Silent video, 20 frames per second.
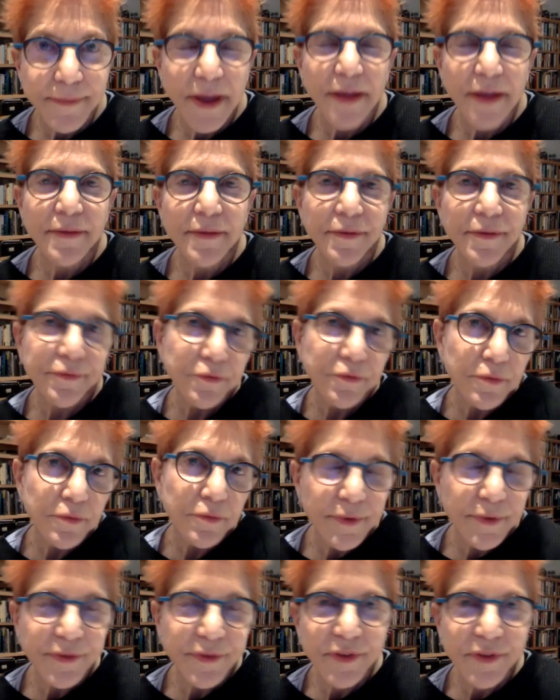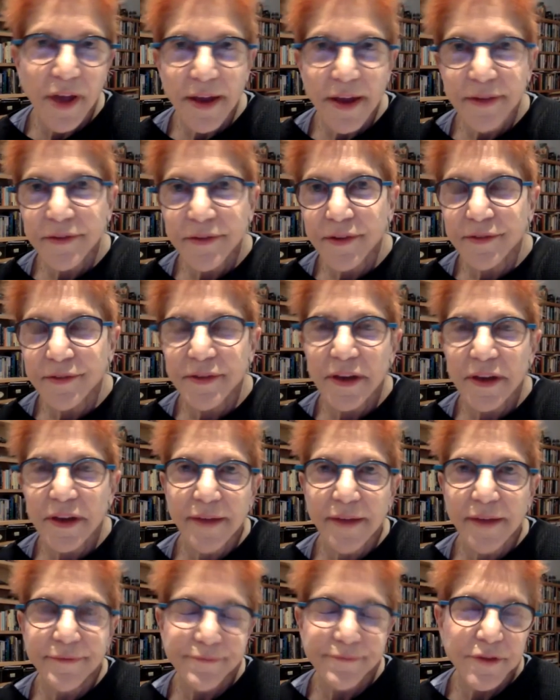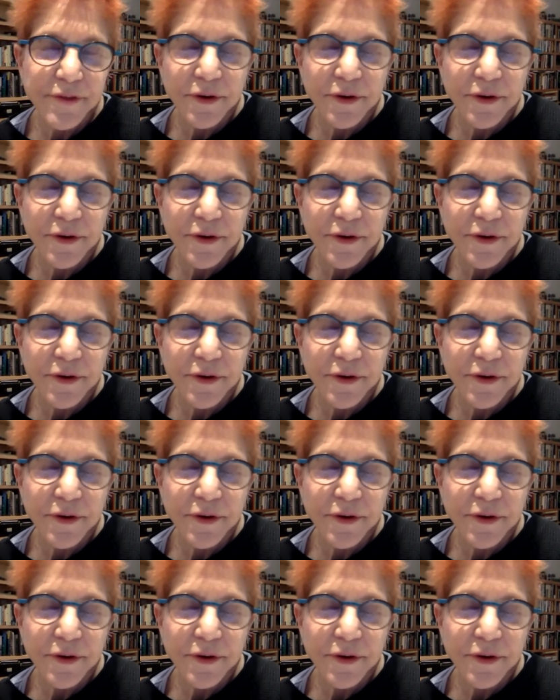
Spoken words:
and through the scientists that I,